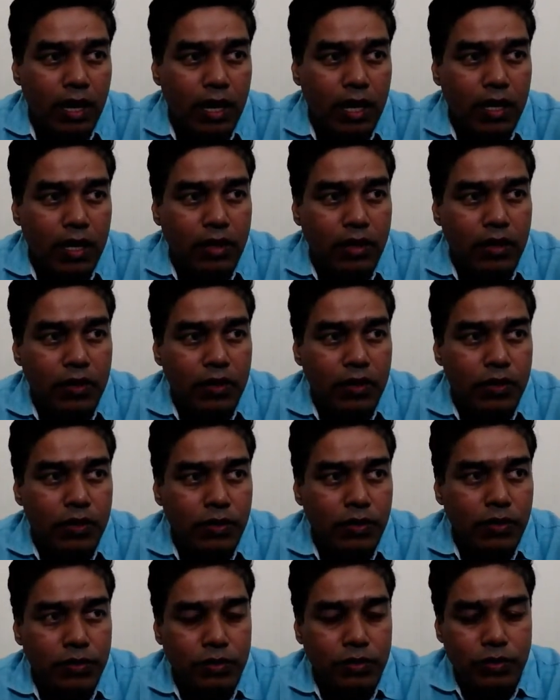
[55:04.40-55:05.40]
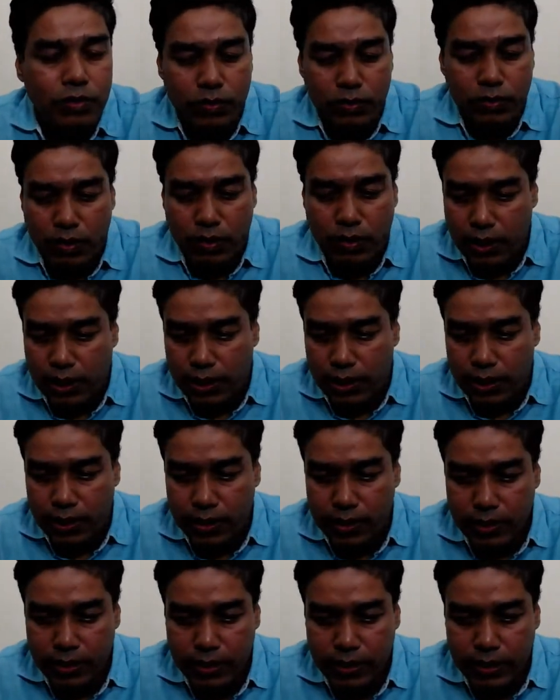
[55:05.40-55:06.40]
you
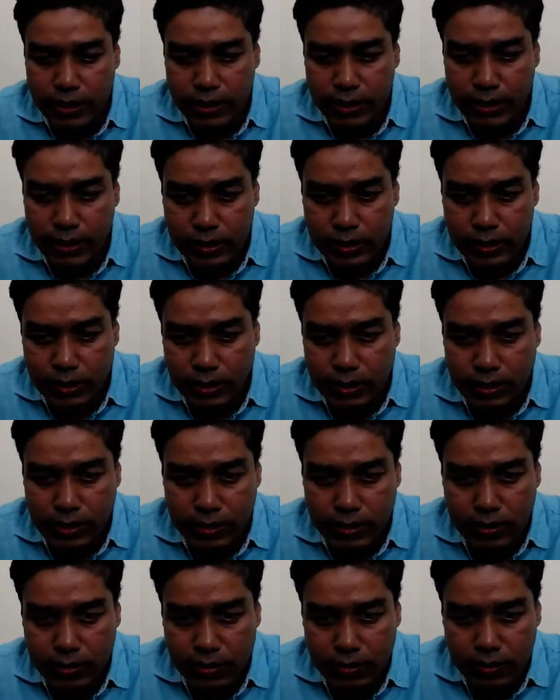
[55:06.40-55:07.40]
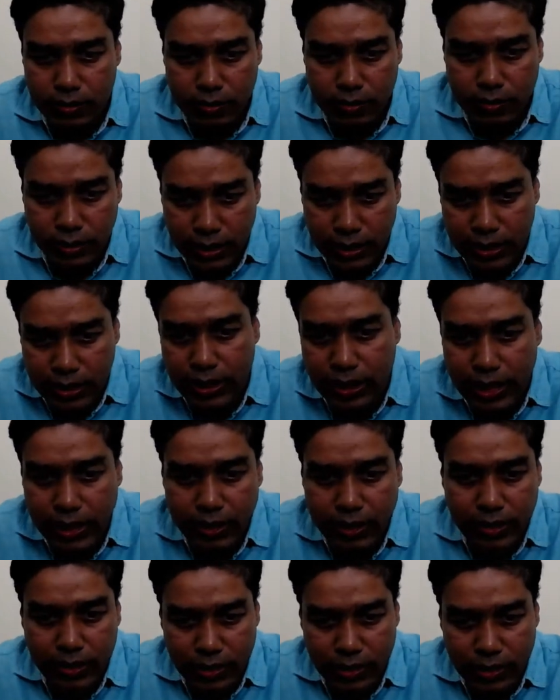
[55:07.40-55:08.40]
need that
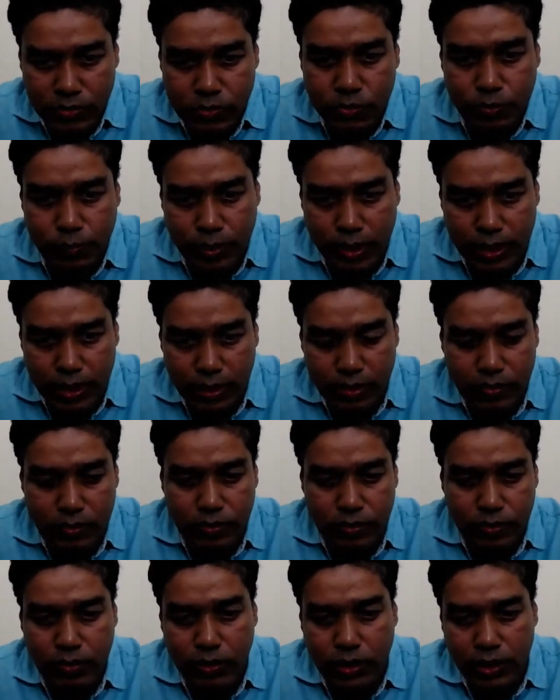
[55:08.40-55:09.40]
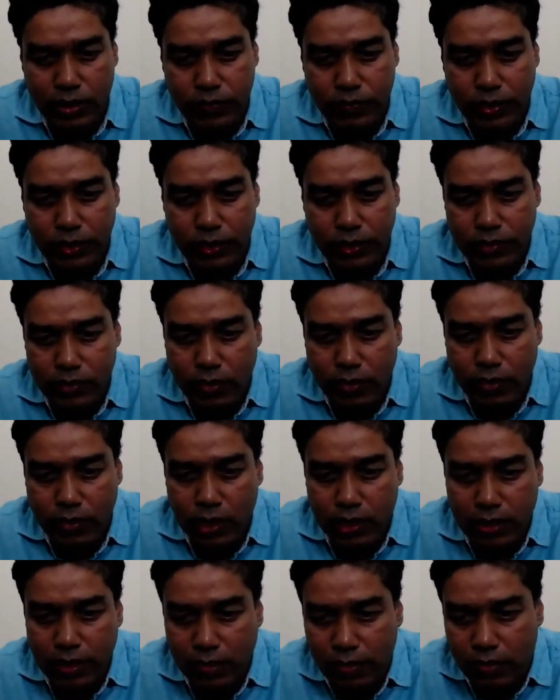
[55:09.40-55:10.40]
instrument, in which all
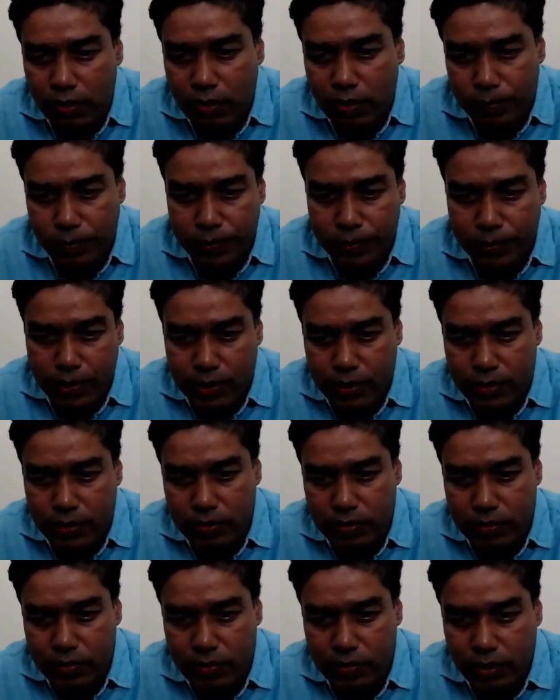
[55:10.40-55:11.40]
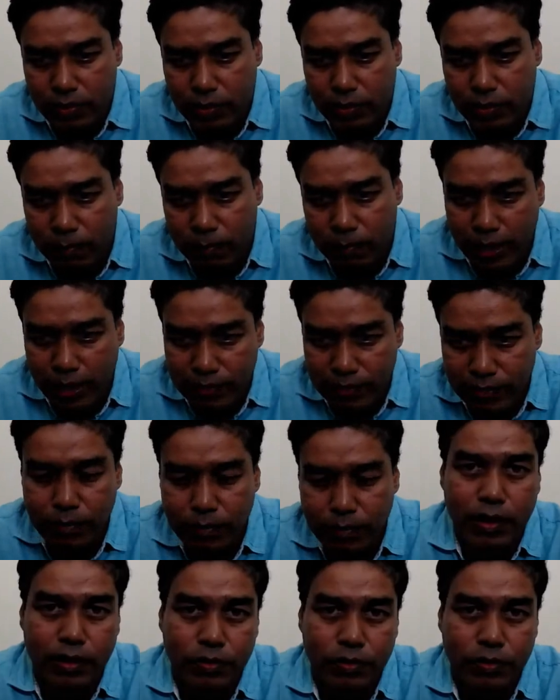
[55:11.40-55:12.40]
the components will be
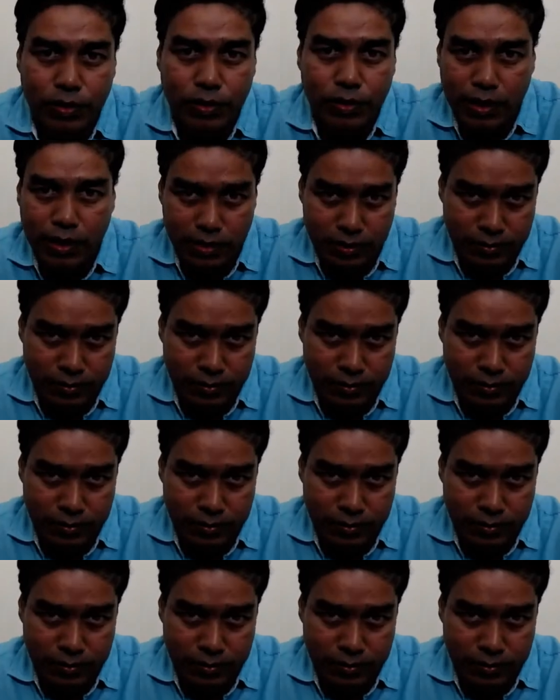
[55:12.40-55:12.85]
assembled together.